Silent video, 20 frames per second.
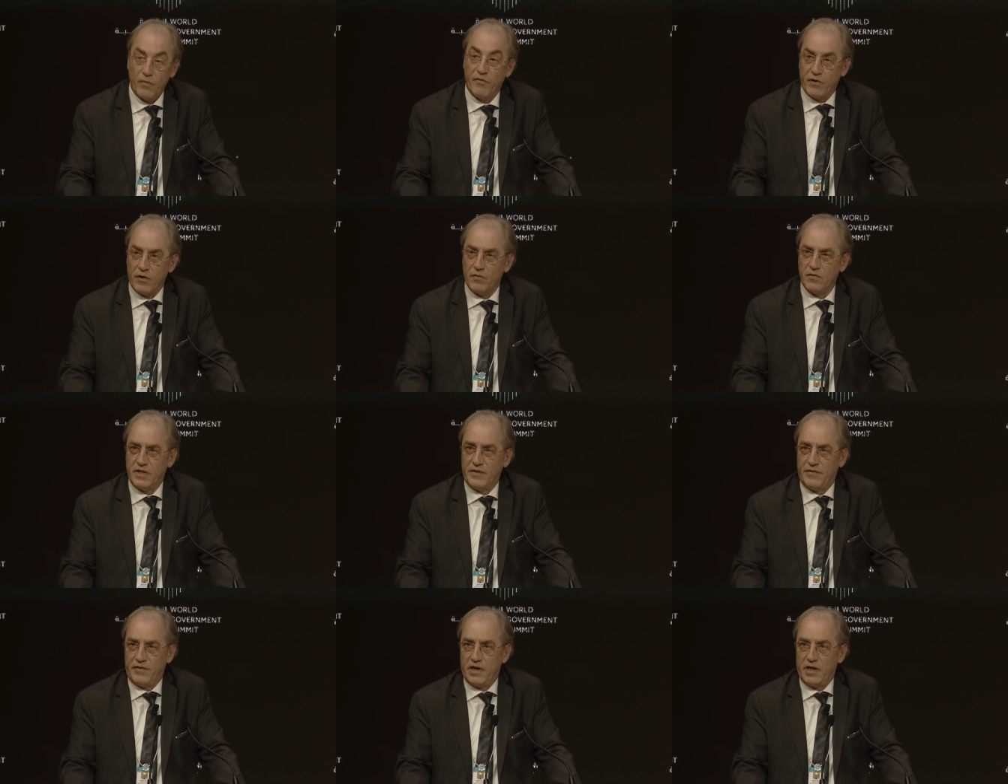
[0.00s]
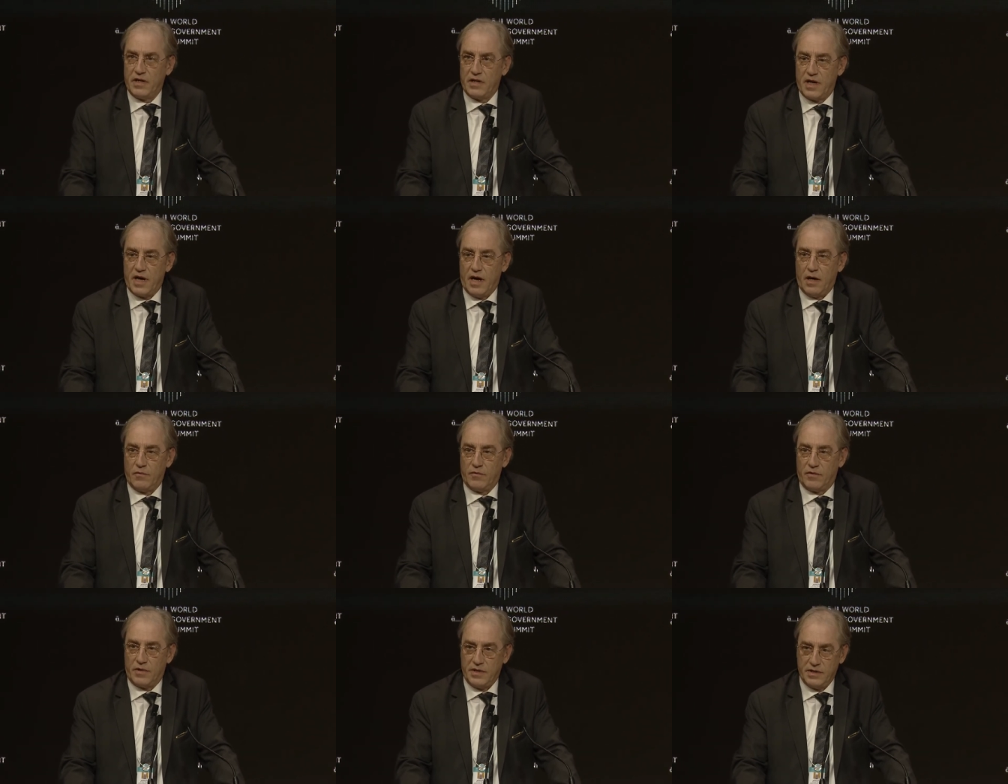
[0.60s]
from different
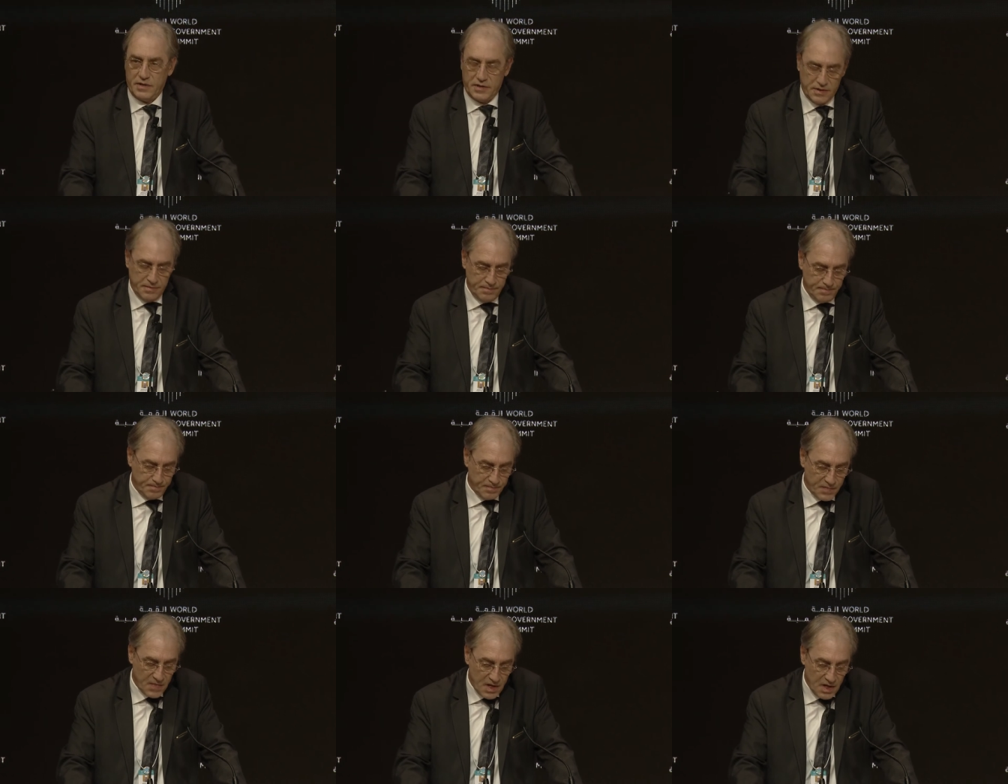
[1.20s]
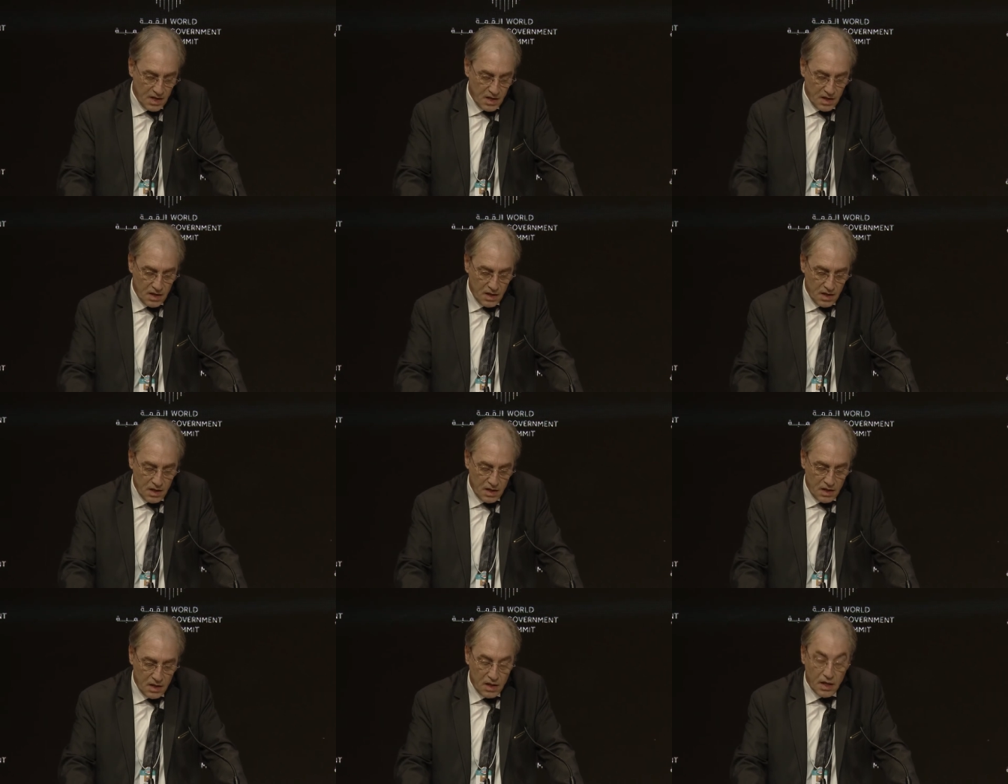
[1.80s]
countries,
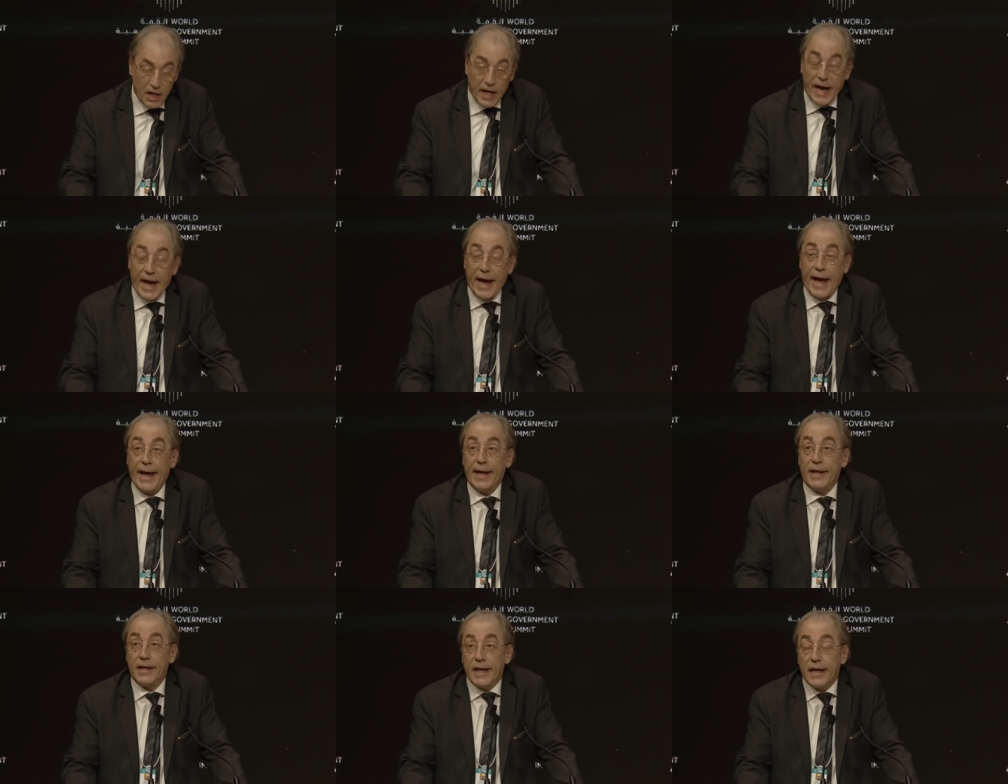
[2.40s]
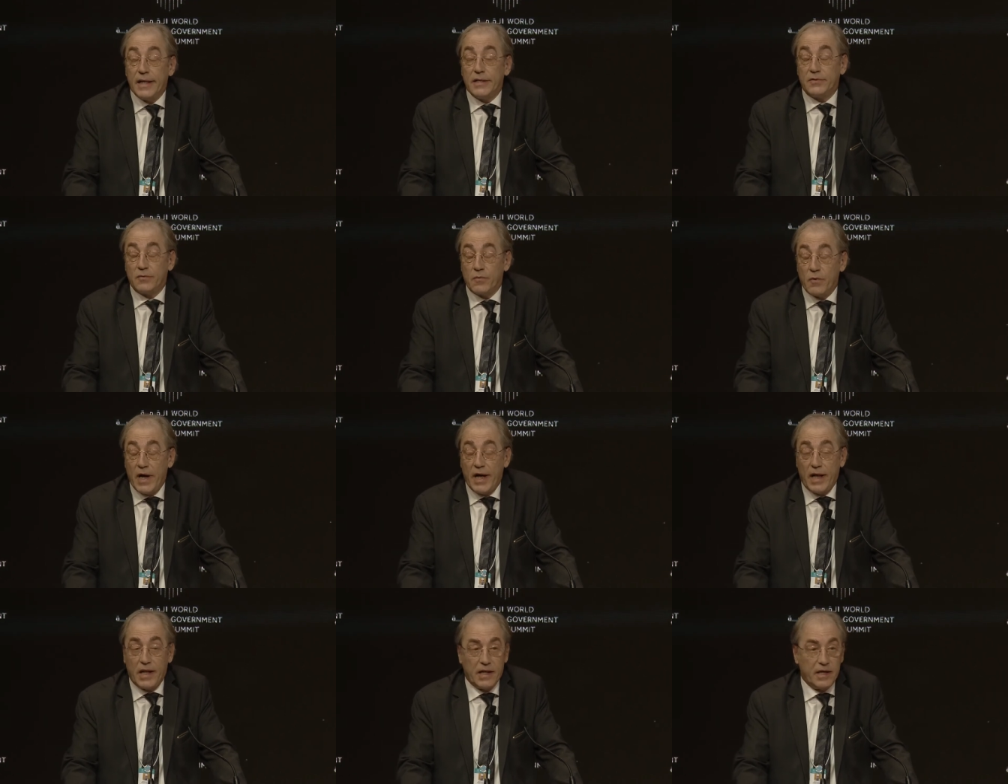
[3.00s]
as
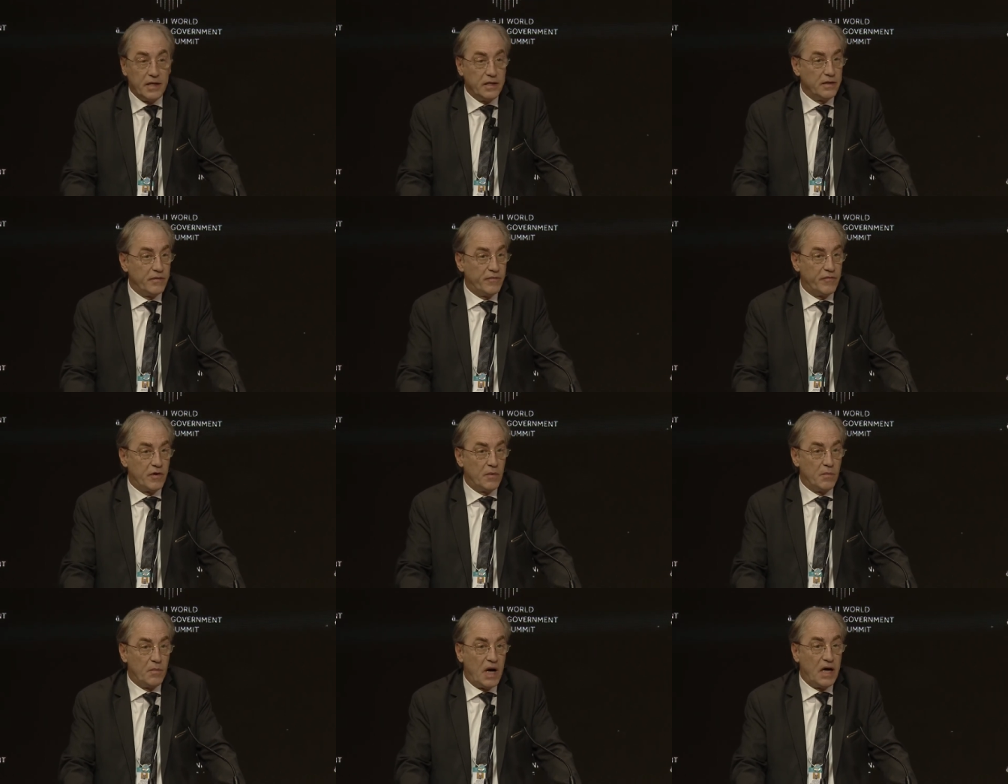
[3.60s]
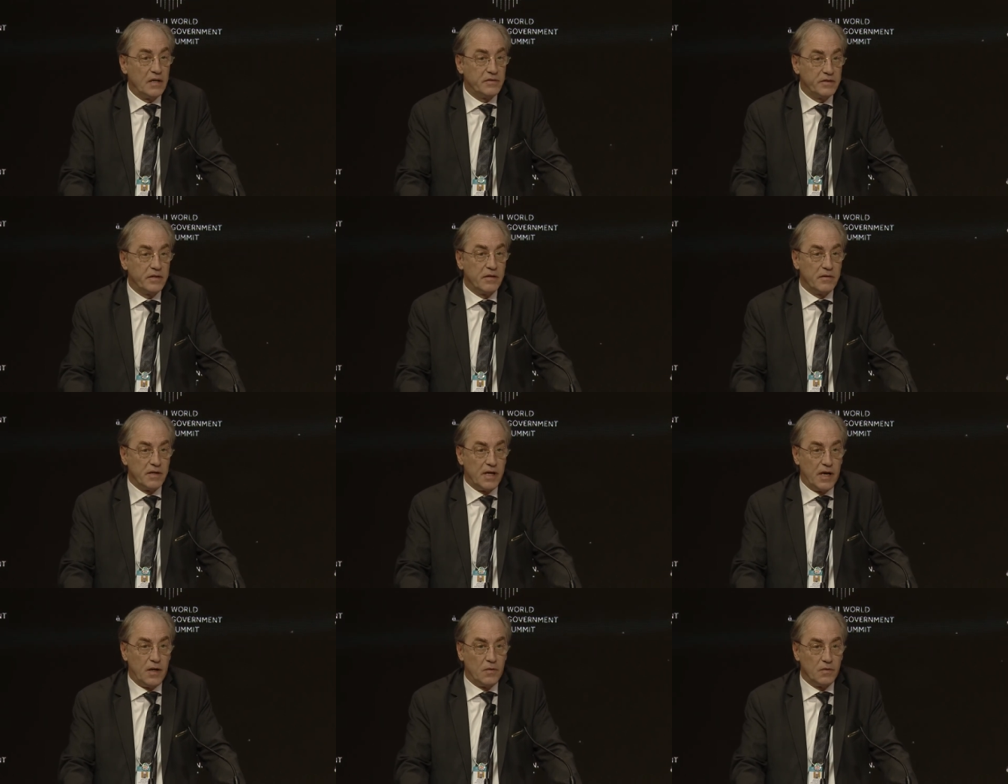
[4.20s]
well as from
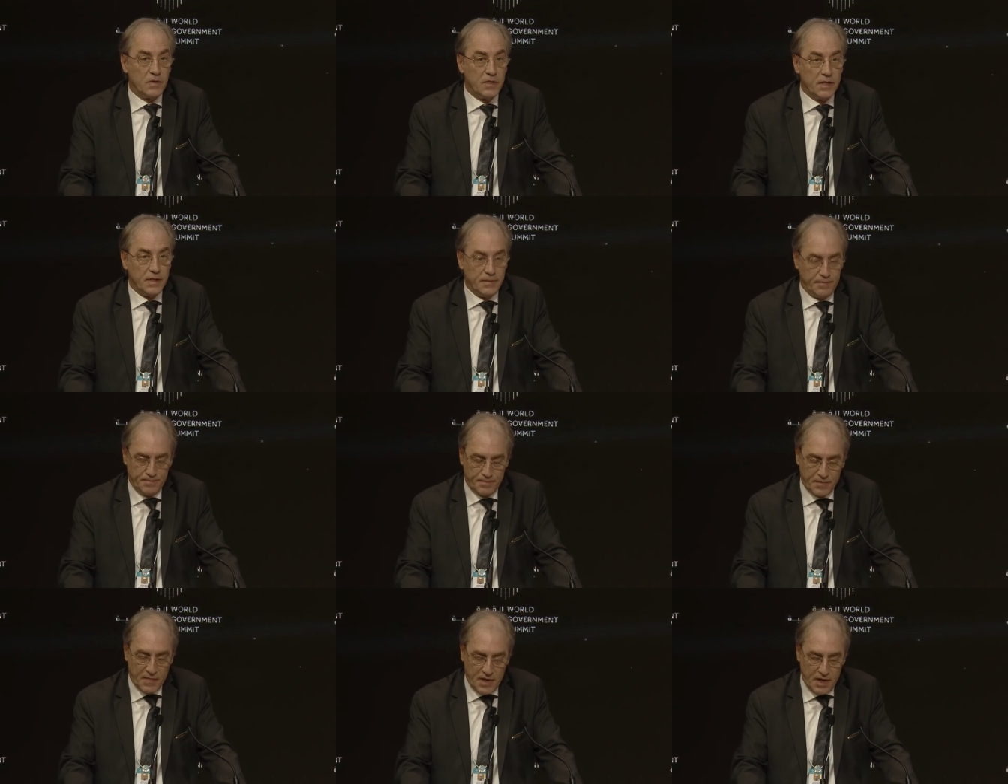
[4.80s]
astronauts,